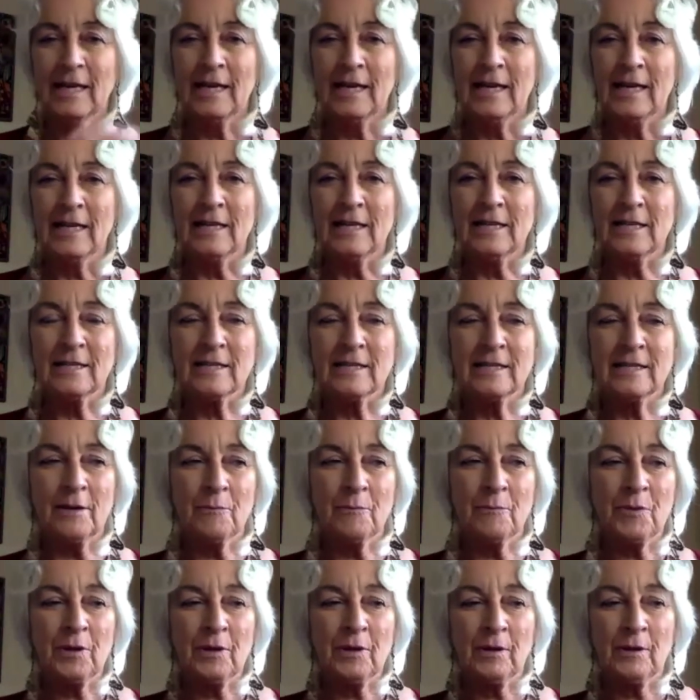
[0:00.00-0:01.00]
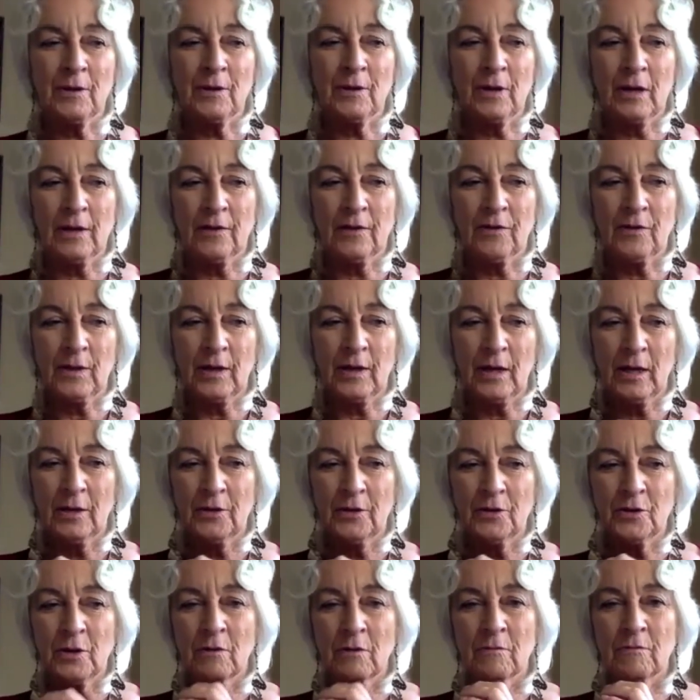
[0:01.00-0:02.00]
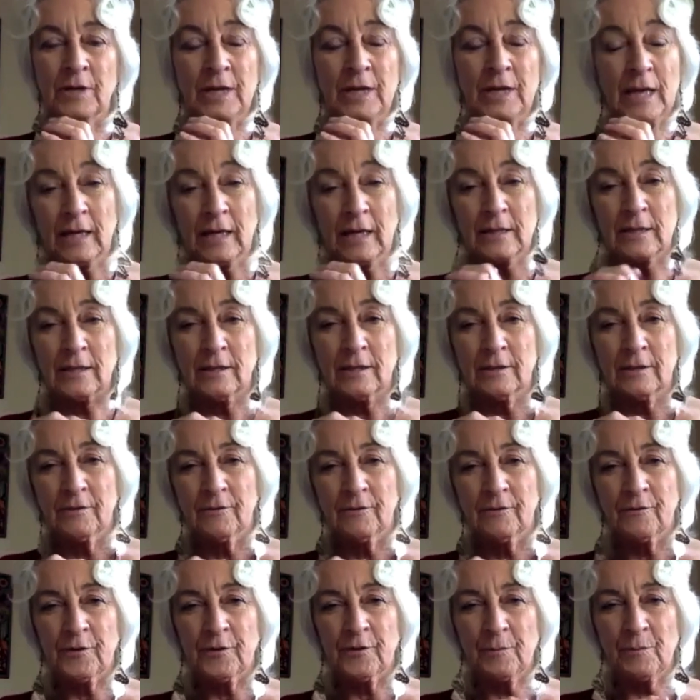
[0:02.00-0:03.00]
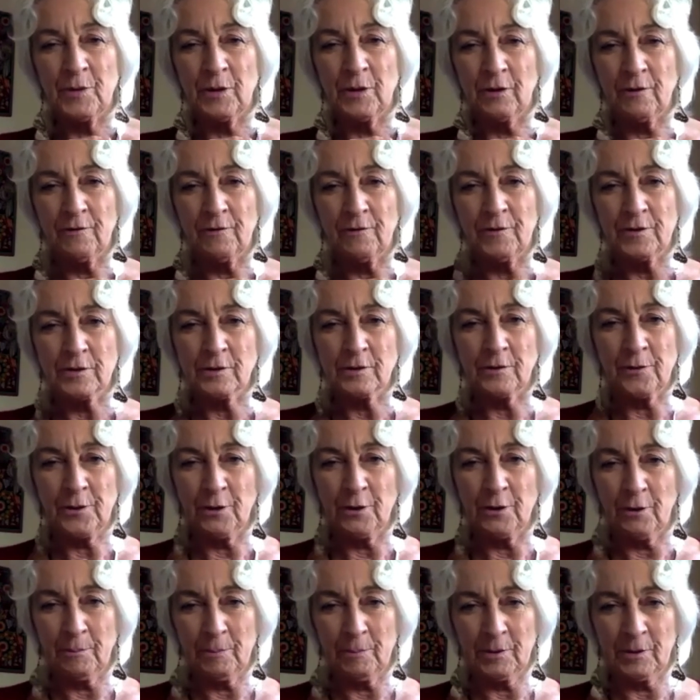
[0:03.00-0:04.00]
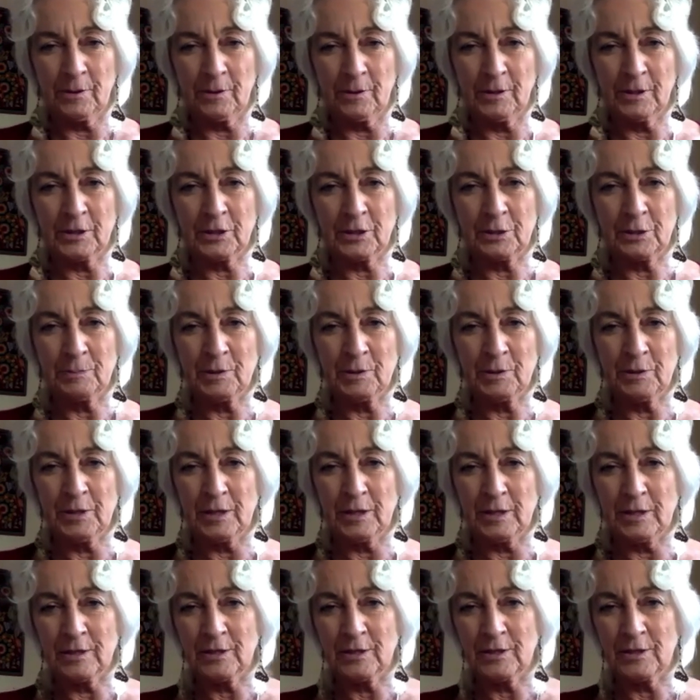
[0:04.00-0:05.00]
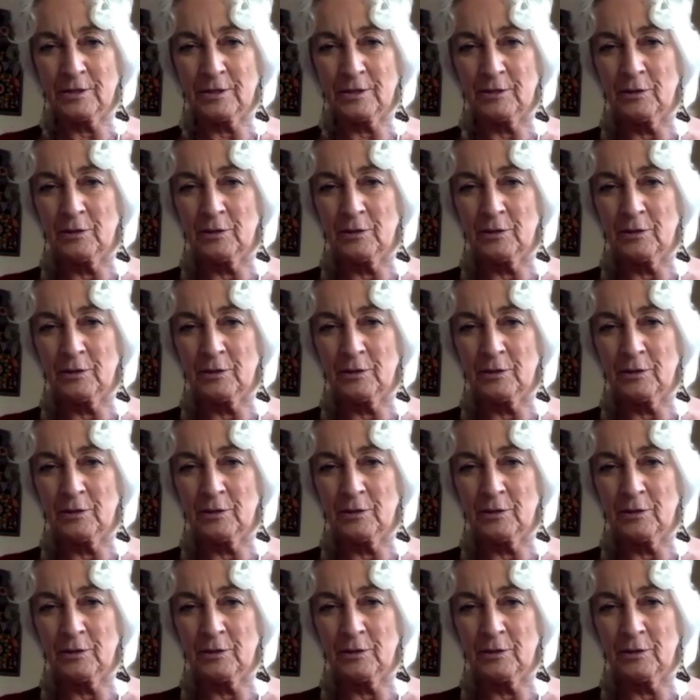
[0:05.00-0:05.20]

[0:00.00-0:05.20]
is something that they don't get from their physical therapy experience.